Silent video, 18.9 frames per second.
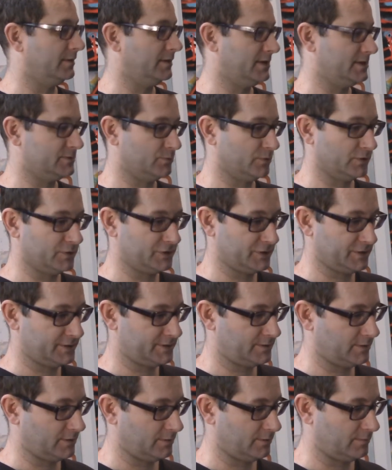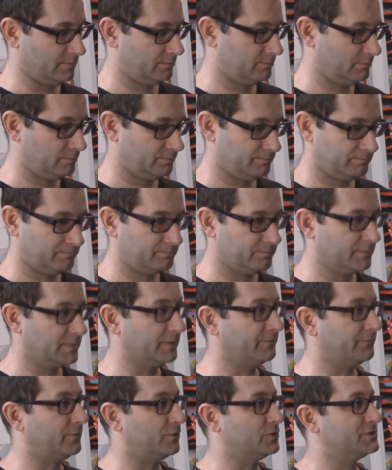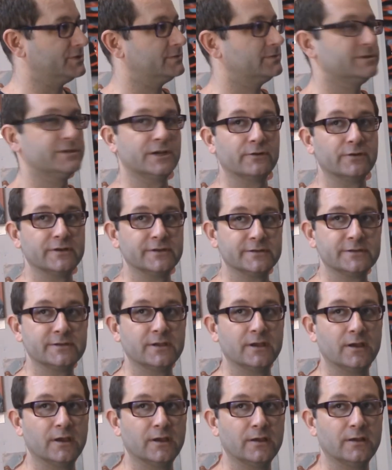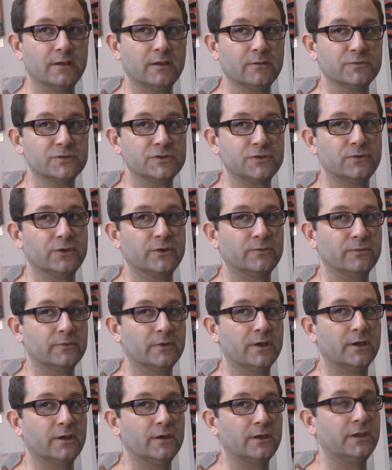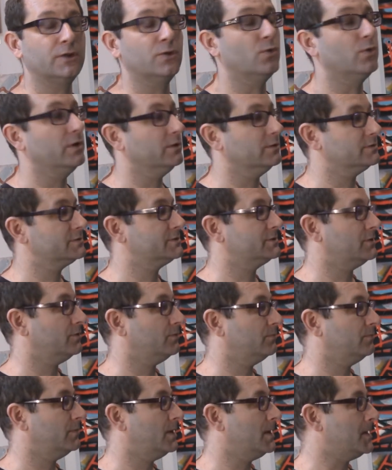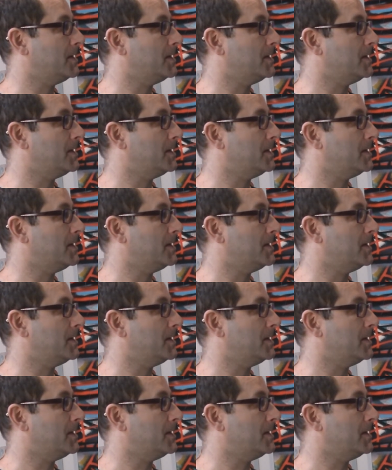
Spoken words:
these were just the first series I was doing in oils. So,